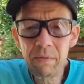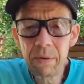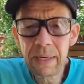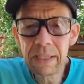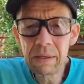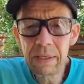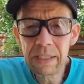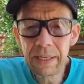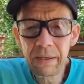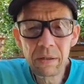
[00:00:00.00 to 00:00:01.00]
it remains
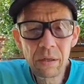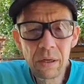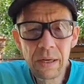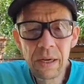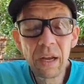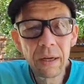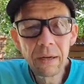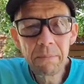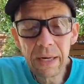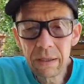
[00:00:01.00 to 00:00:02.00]
to be seen.
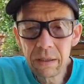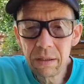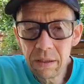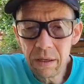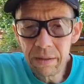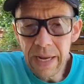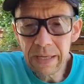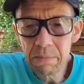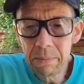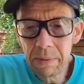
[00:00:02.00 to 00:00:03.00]
But
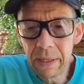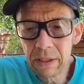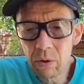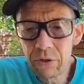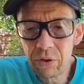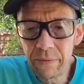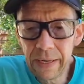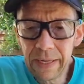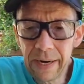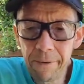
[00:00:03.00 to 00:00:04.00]
that's my biggest
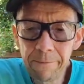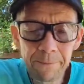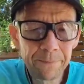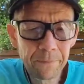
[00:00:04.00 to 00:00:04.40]
question right now.